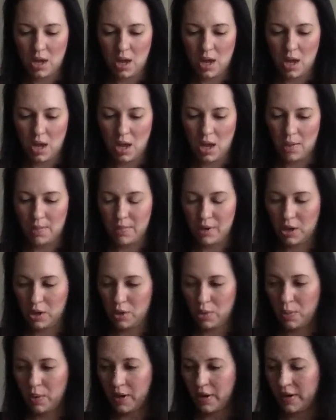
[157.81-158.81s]

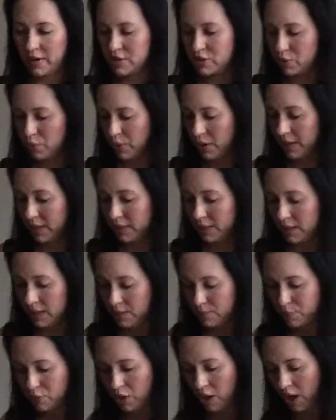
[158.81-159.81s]
Aquarius, or a
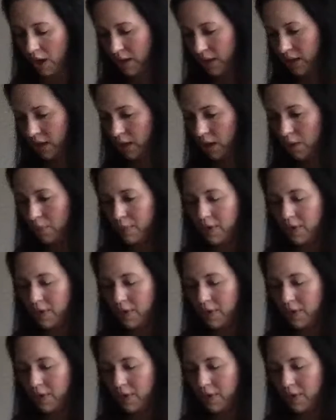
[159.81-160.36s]
Libra here.